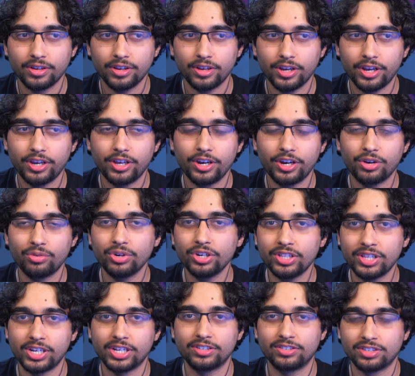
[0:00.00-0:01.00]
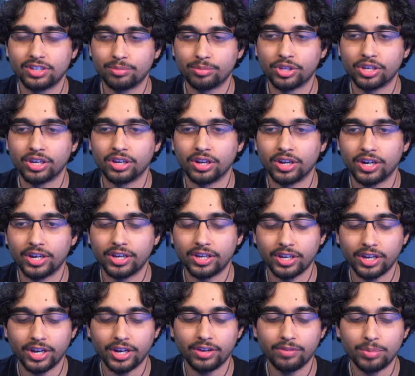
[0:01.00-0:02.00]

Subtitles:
And I realized something. I've